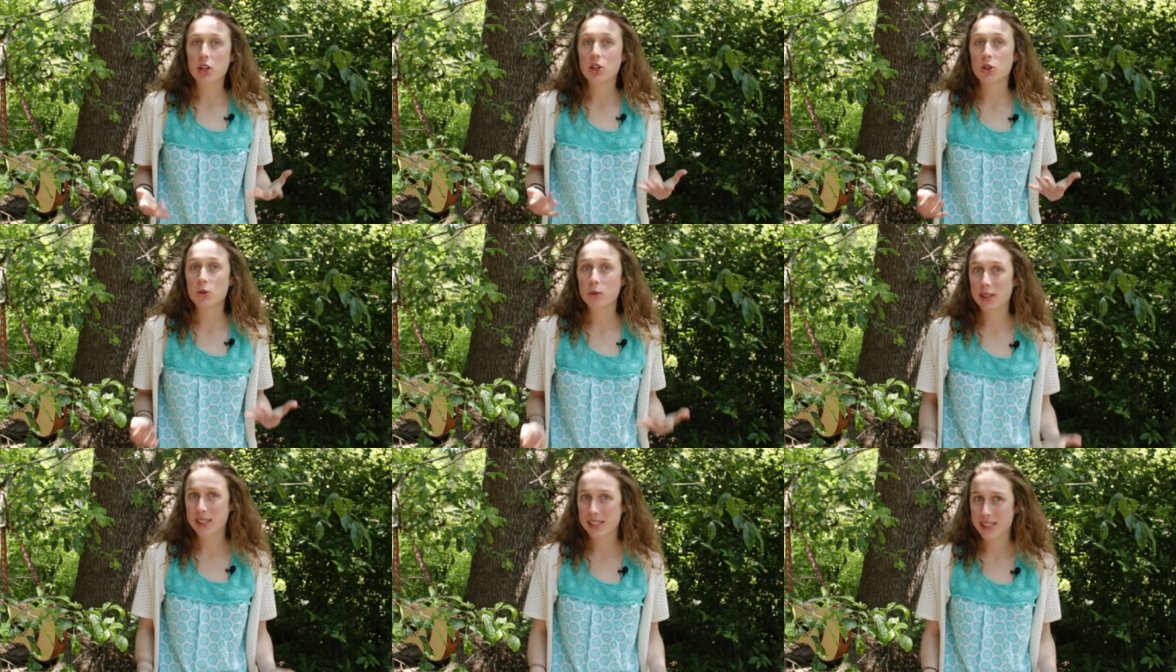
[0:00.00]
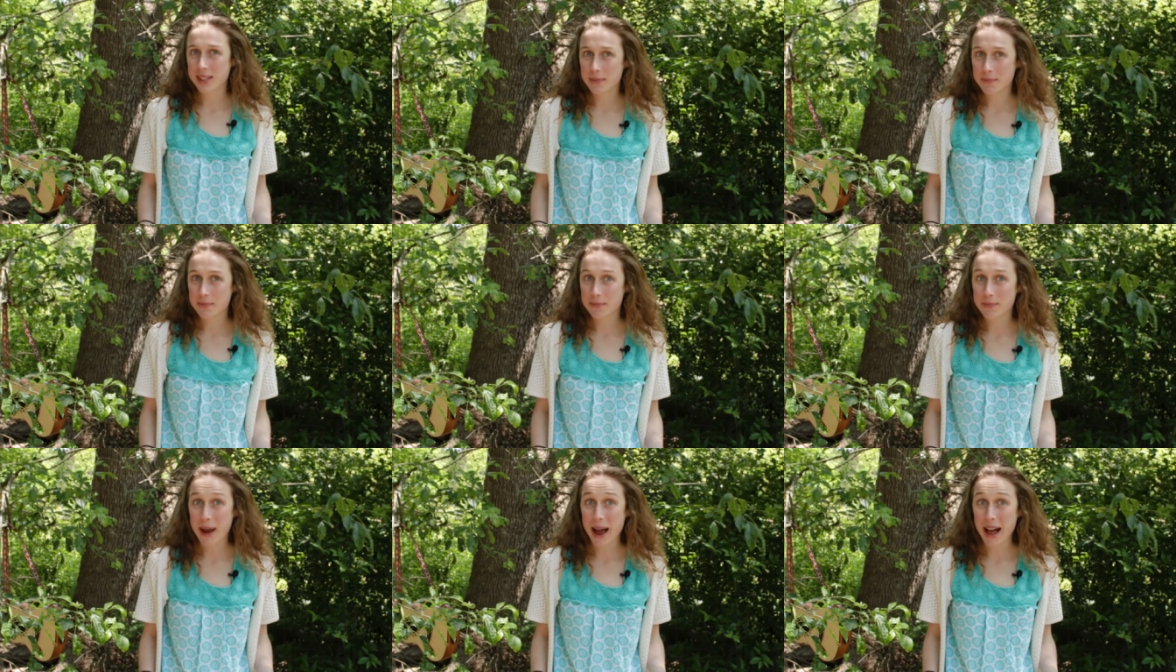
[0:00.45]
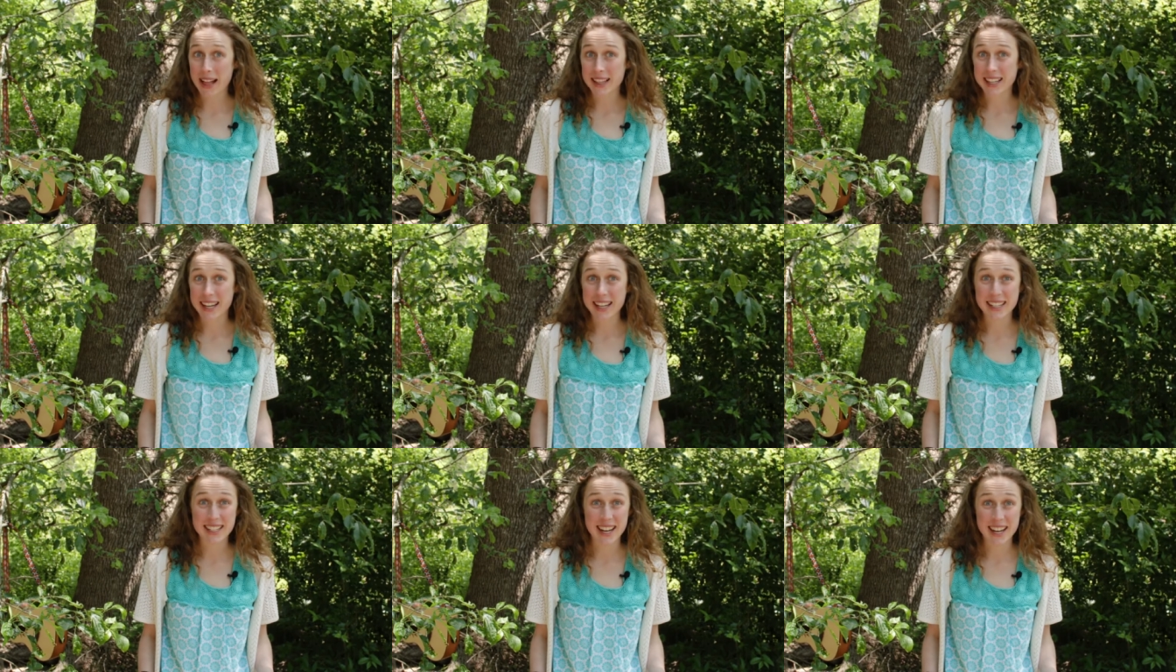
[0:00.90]
doing some
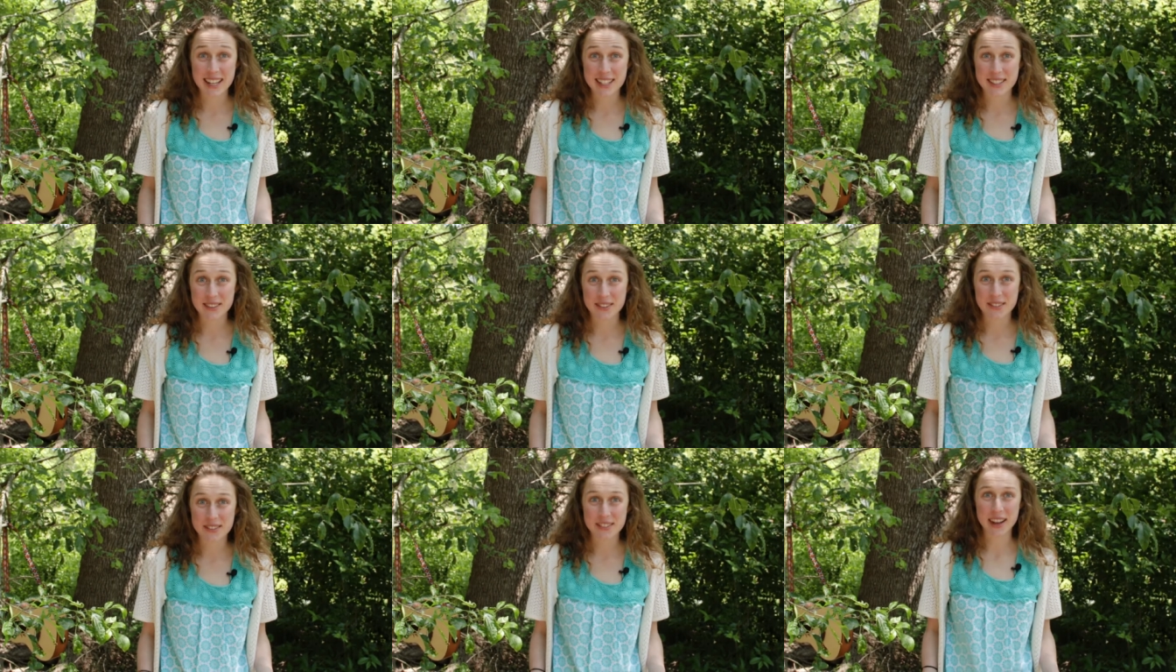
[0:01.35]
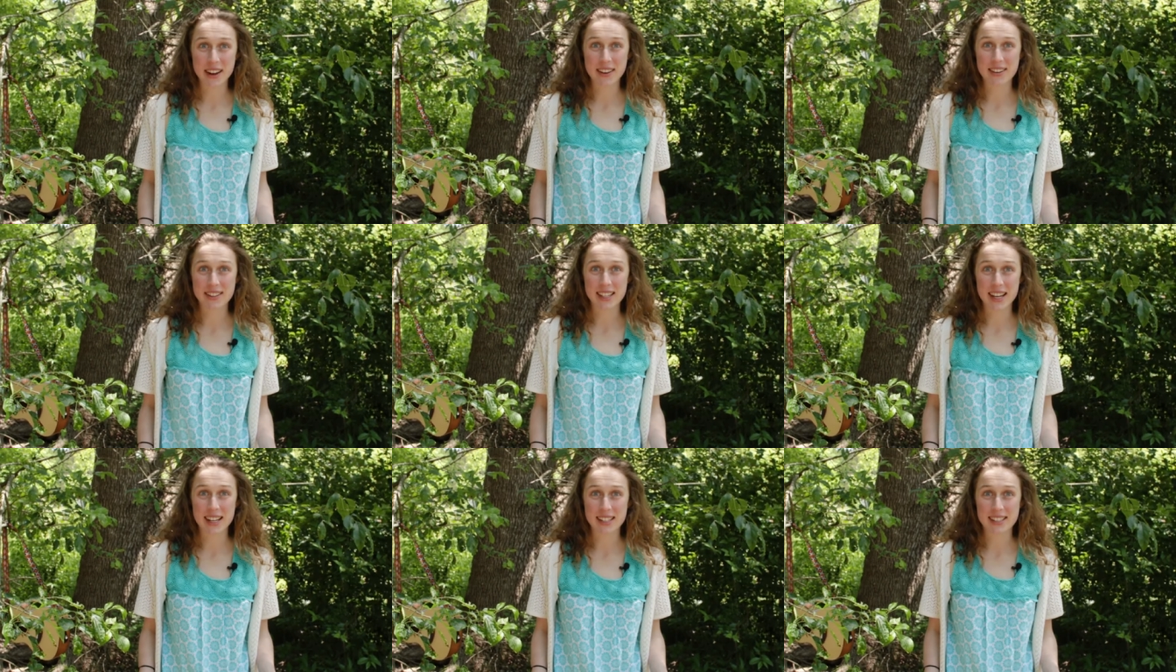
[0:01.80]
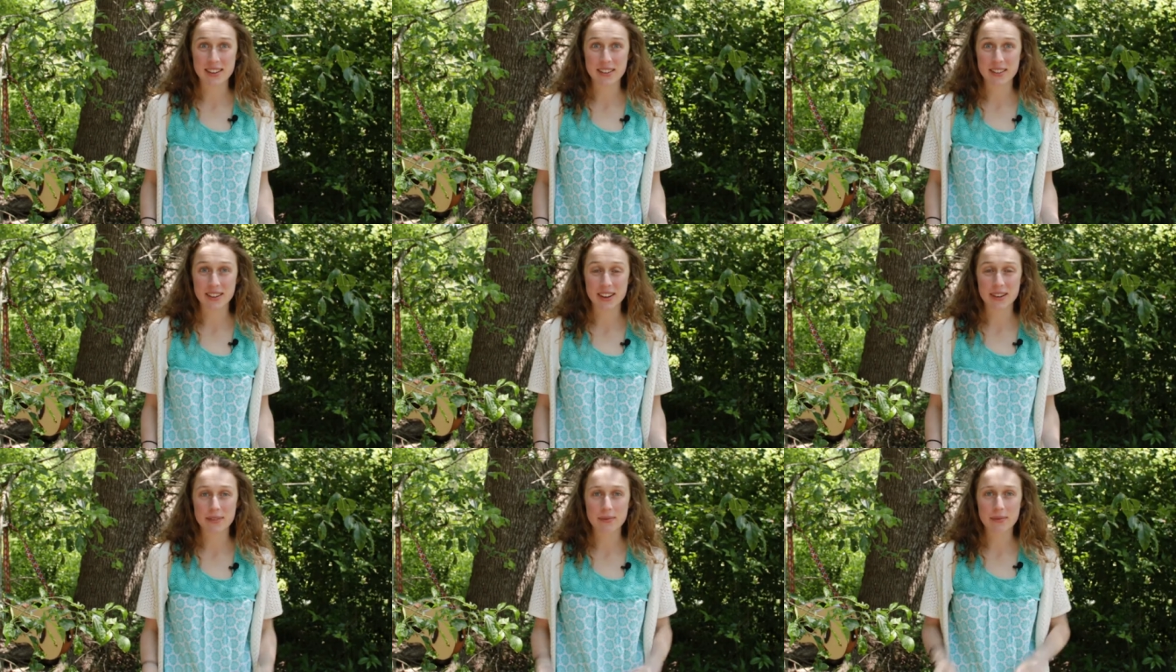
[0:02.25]
ballet dance moves. How does that sound
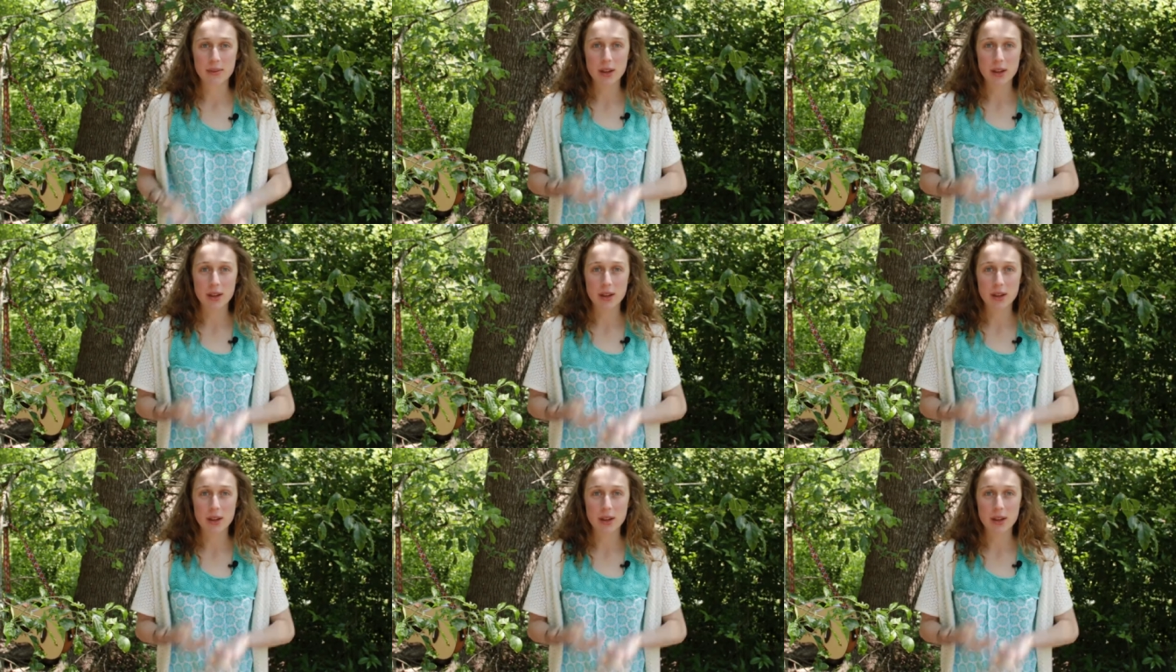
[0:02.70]
good?